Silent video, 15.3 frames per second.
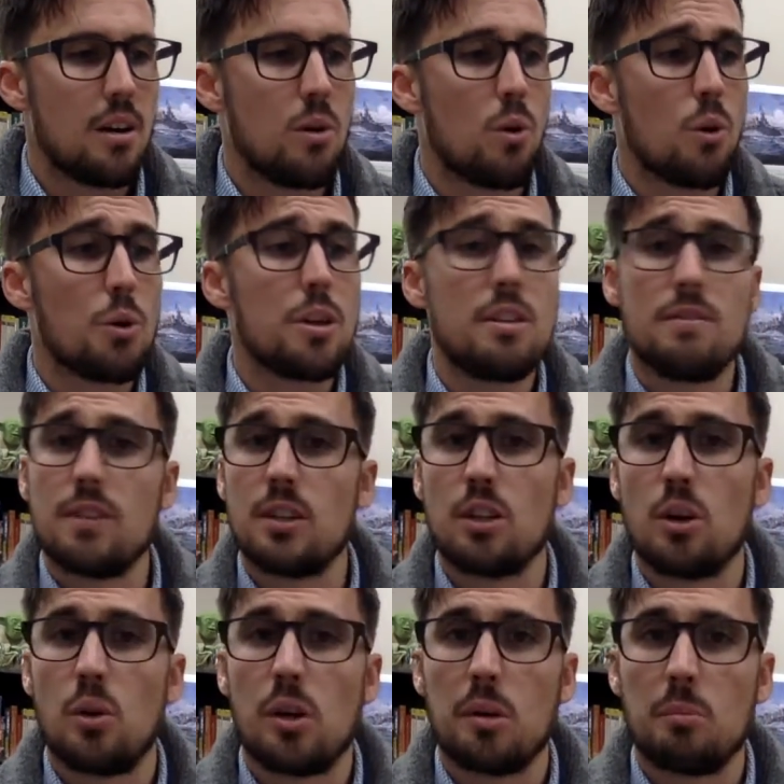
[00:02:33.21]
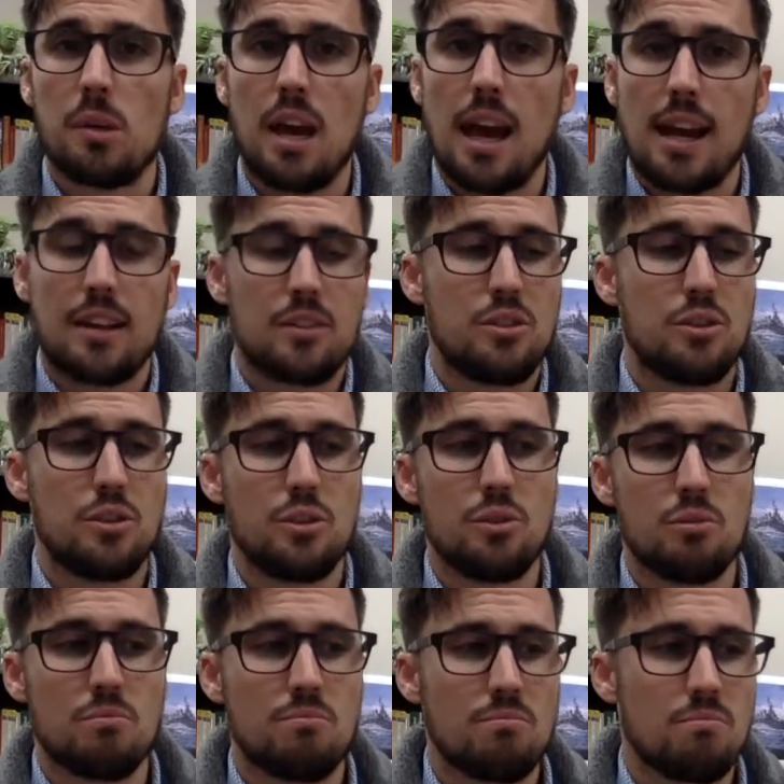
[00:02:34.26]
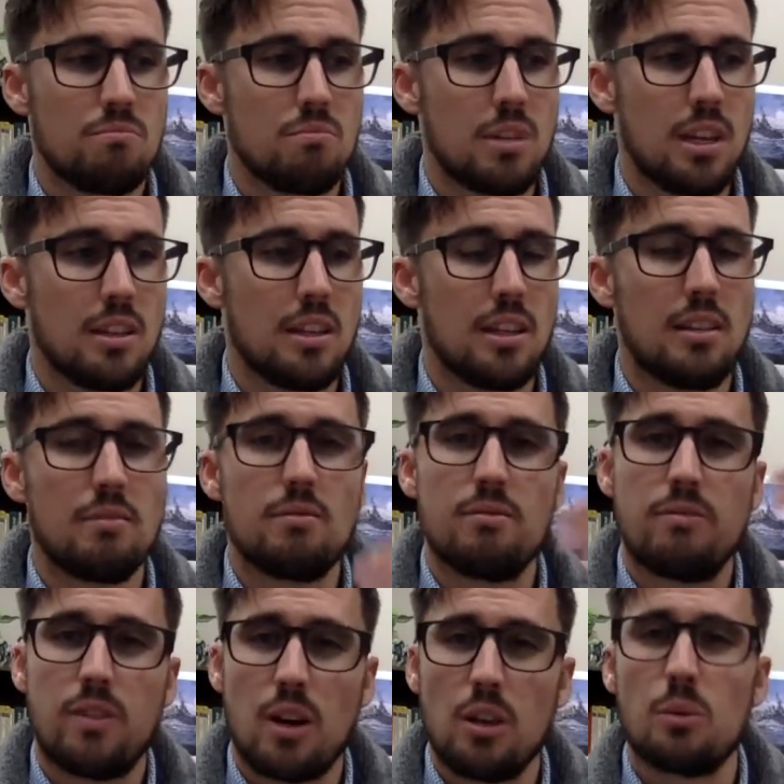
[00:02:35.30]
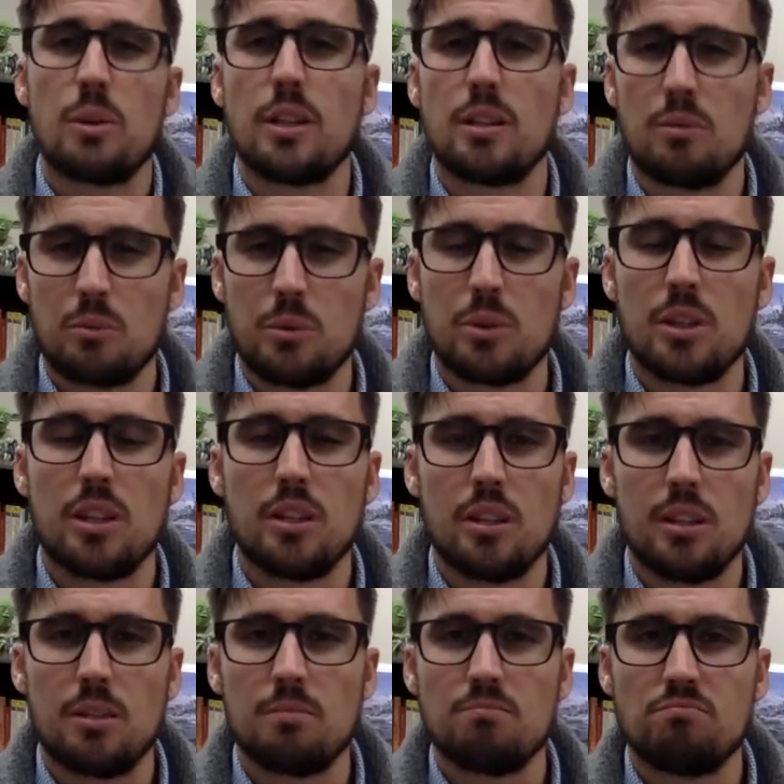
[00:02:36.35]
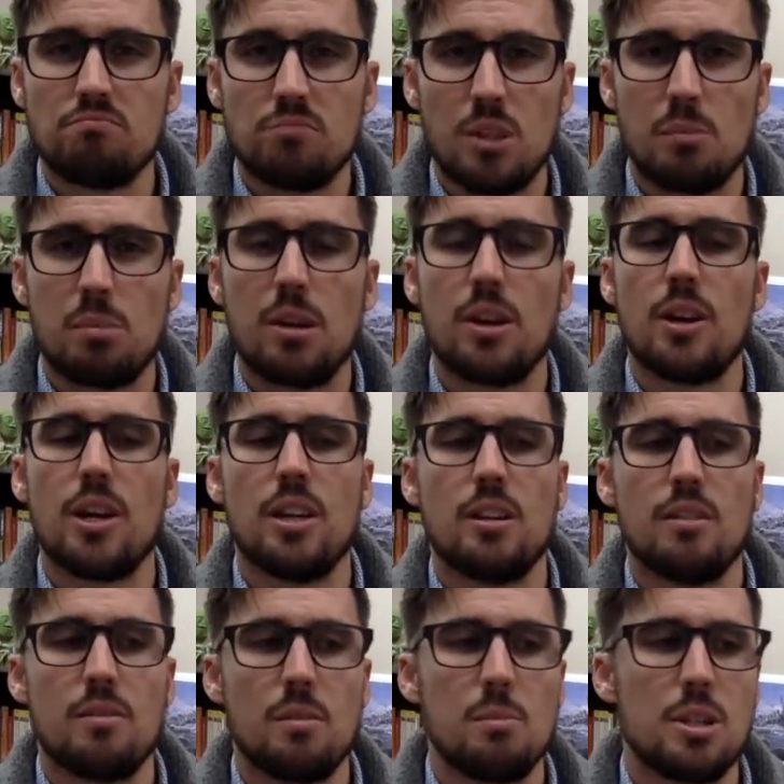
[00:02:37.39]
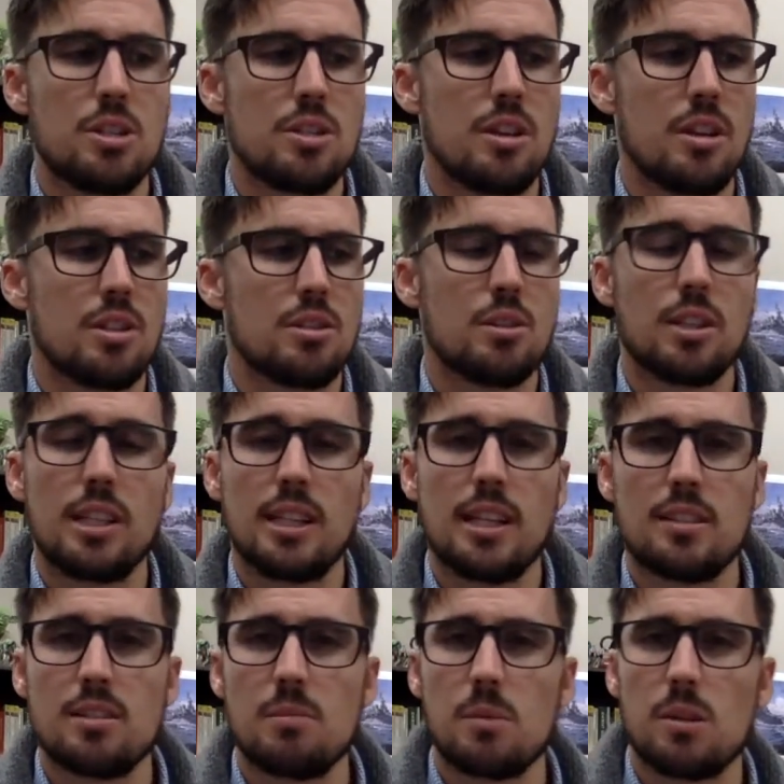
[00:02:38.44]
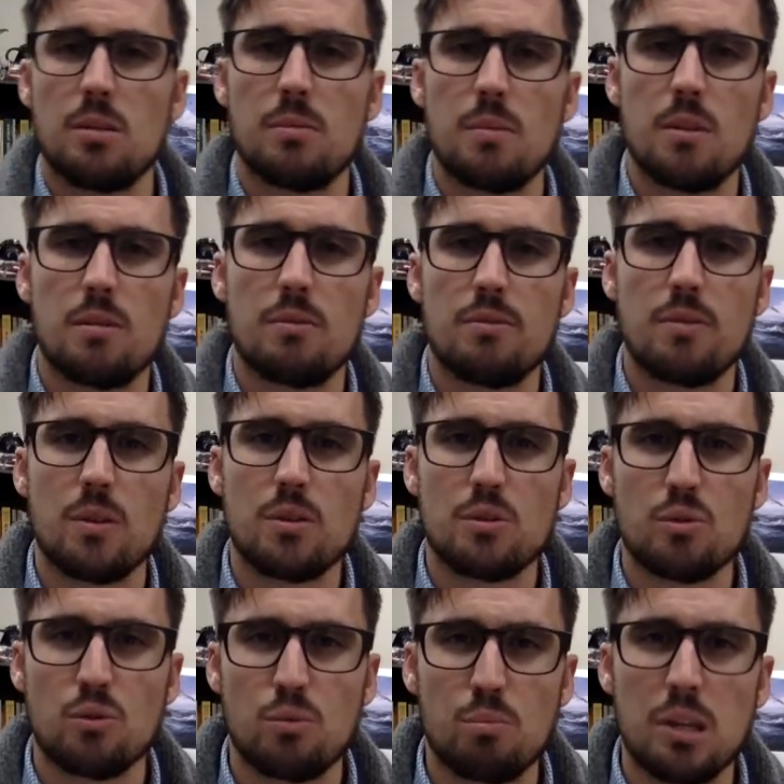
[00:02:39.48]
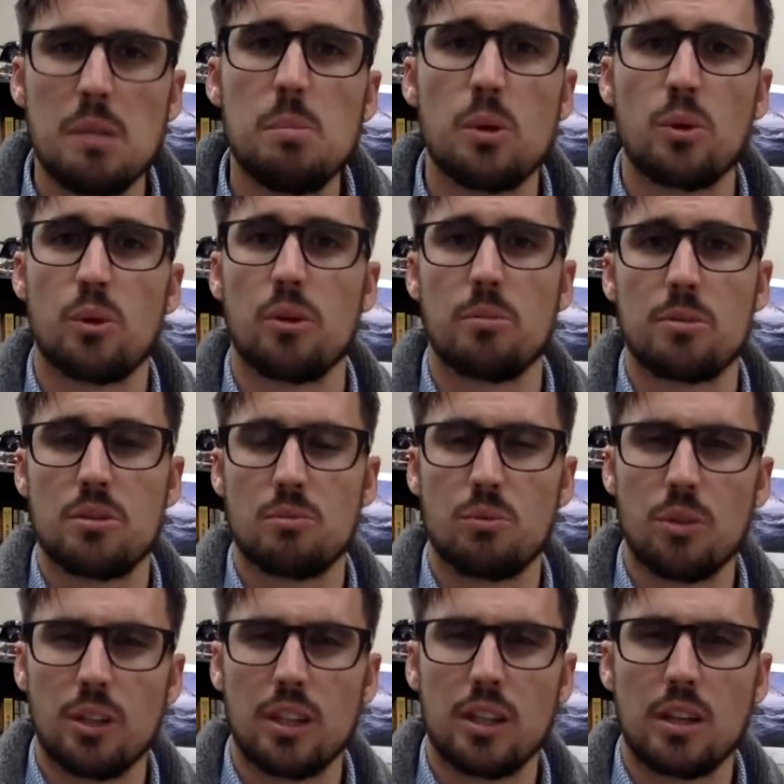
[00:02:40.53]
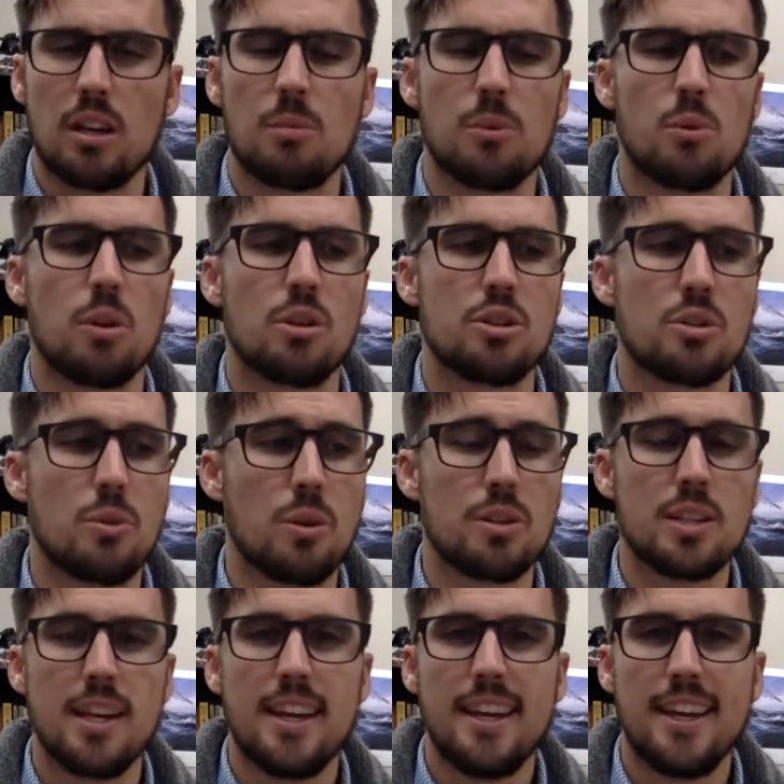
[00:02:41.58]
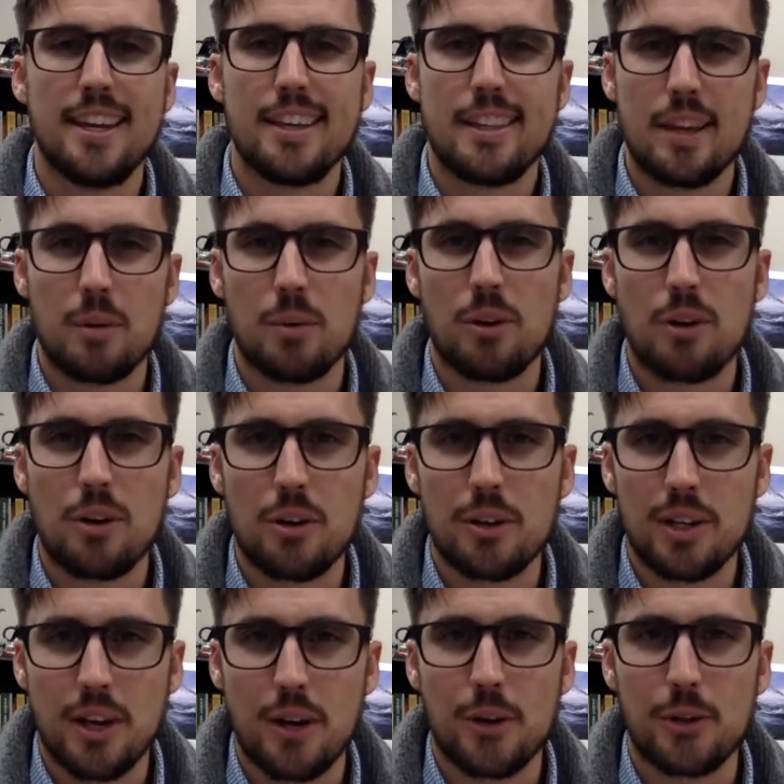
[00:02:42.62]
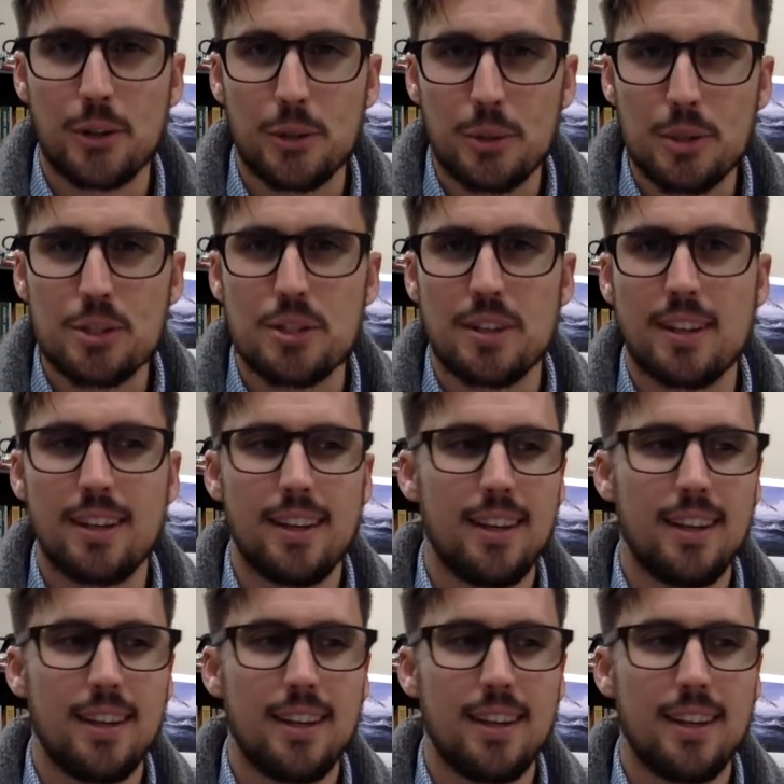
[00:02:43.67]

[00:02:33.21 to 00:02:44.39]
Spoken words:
Or even going back to, and then following really the period of the missionaries, looking at some of the first people groups to really come to our shores, they were all inherently Christian.